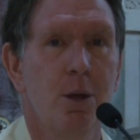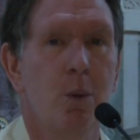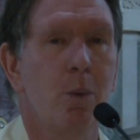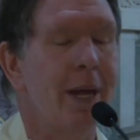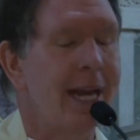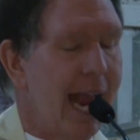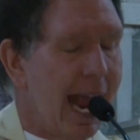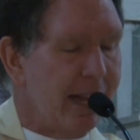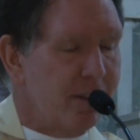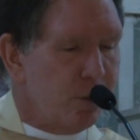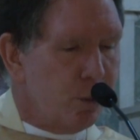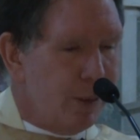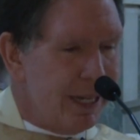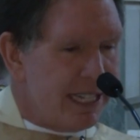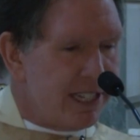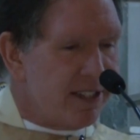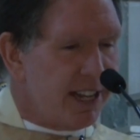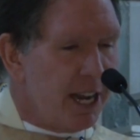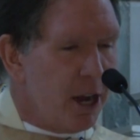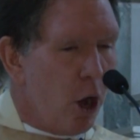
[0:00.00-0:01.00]
We
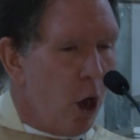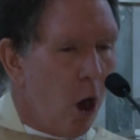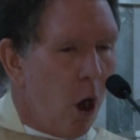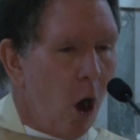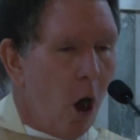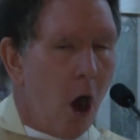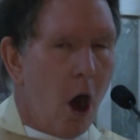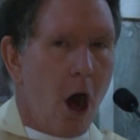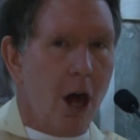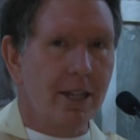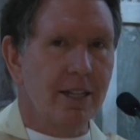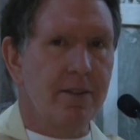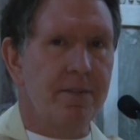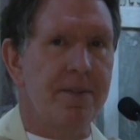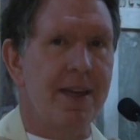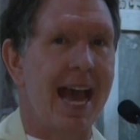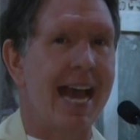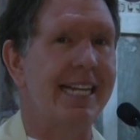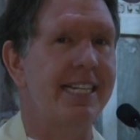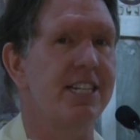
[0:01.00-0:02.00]
see all
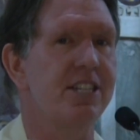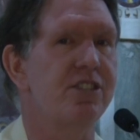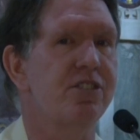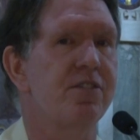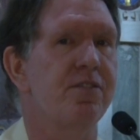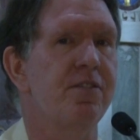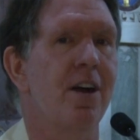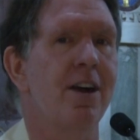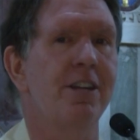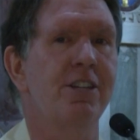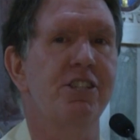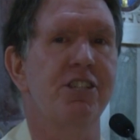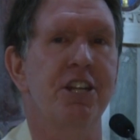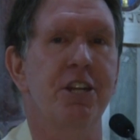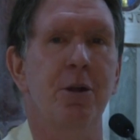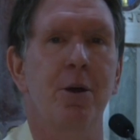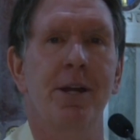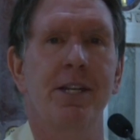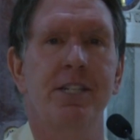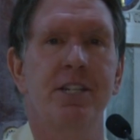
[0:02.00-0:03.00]
of that
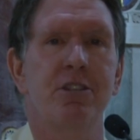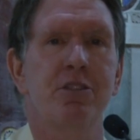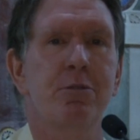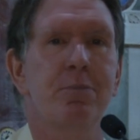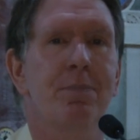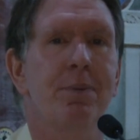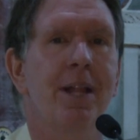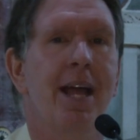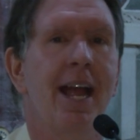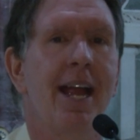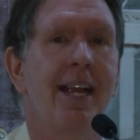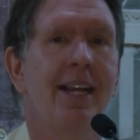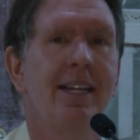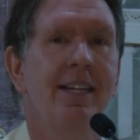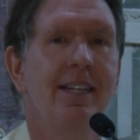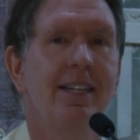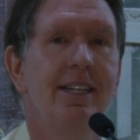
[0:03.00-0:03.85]
dysfunction on display.